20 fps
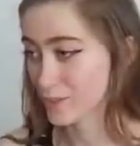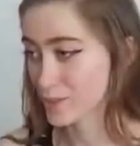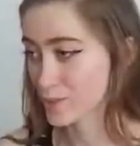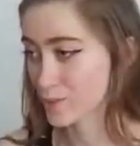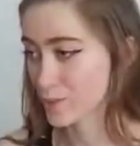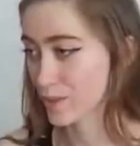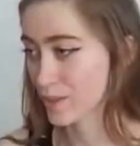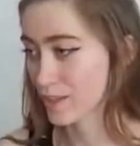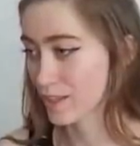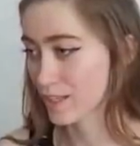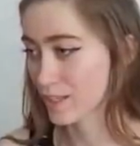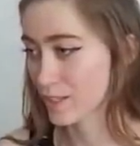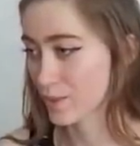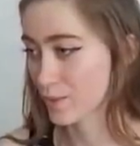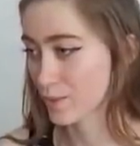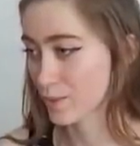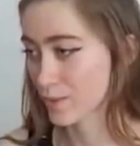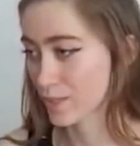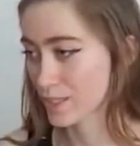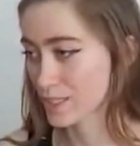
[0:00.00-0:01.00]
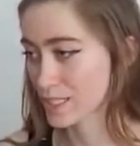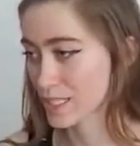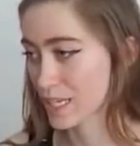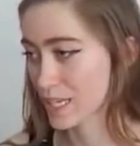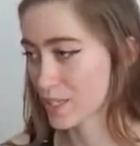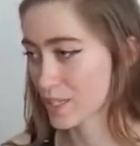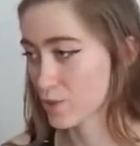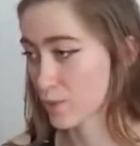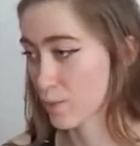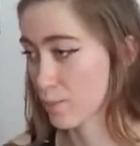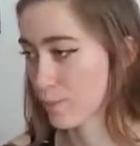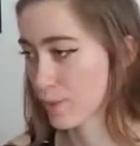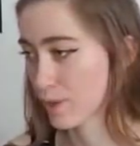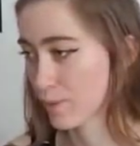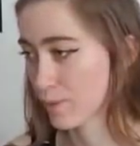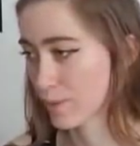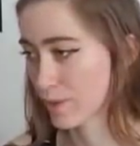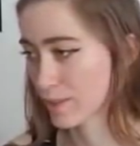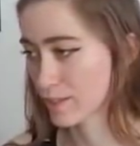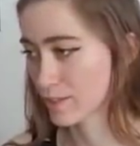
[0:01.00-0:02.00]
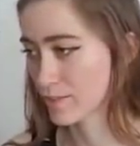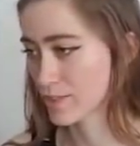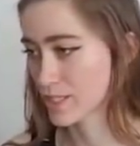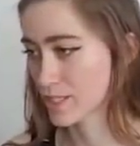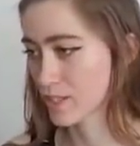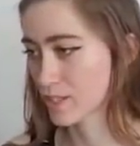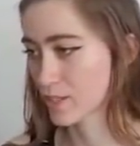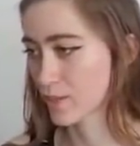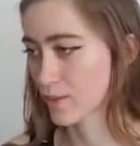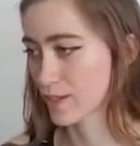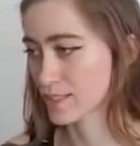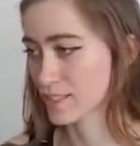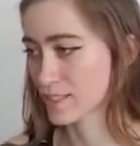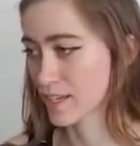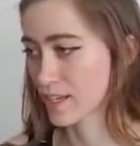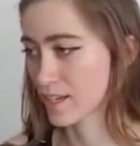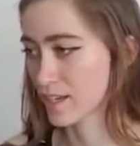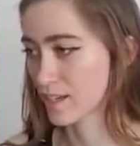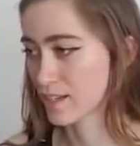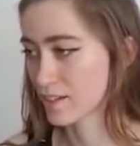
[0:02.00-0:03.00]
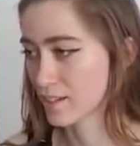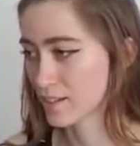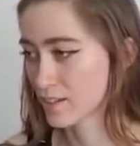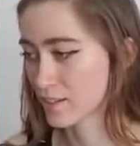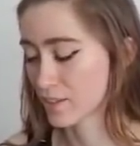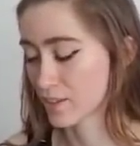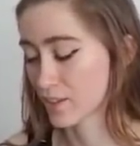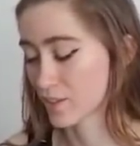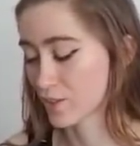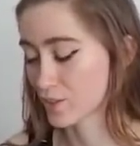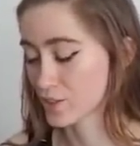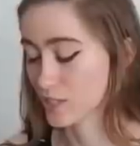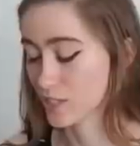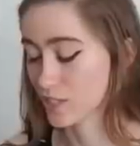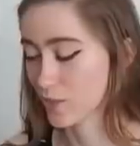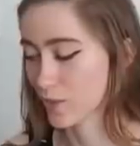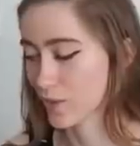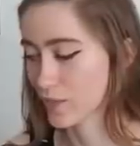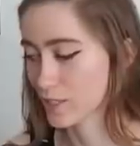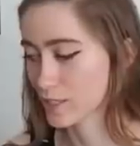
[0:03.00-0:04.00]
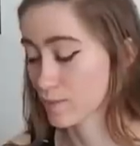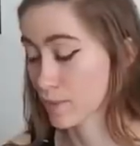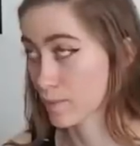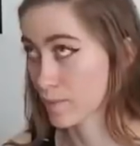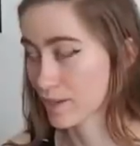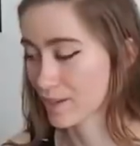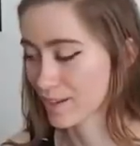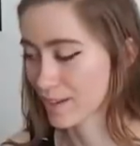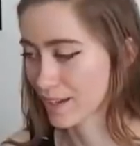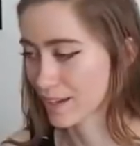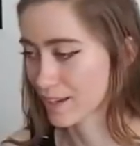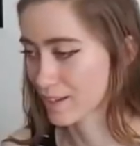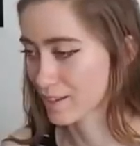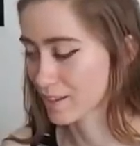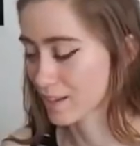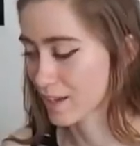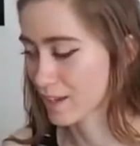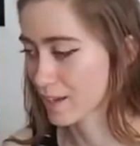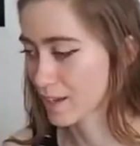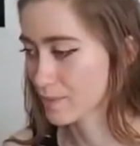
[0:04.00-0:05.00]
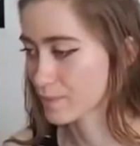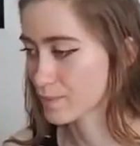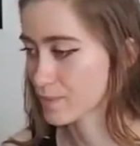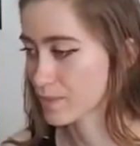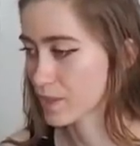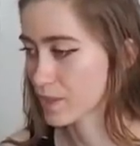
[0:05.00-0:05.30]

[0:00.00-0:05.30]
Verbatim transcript: what's one thing you would want to say to a Brit wanting to visit the USA, or you just said the US, my bad, I added the A